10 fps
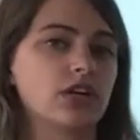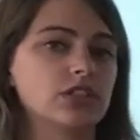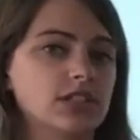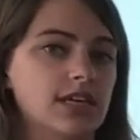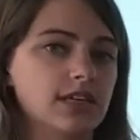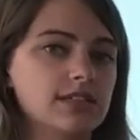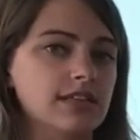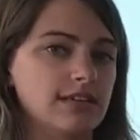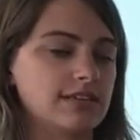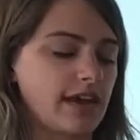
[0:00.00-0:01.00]
charged things
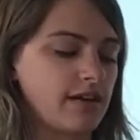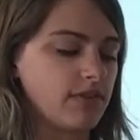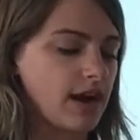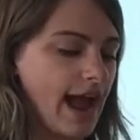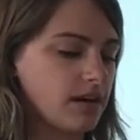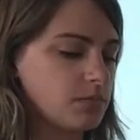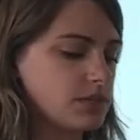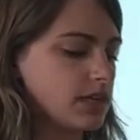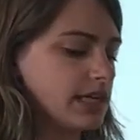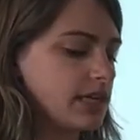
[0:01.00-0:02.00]
inside of our
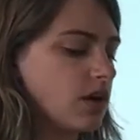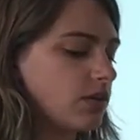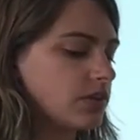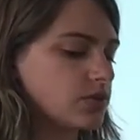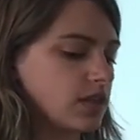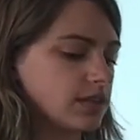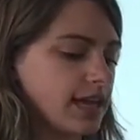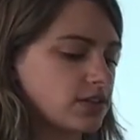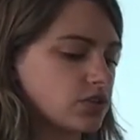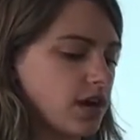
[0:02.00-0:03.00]
atoms, and he called those
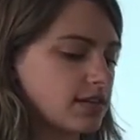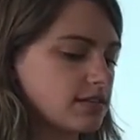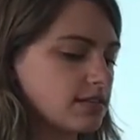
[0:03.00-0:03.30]
electrons.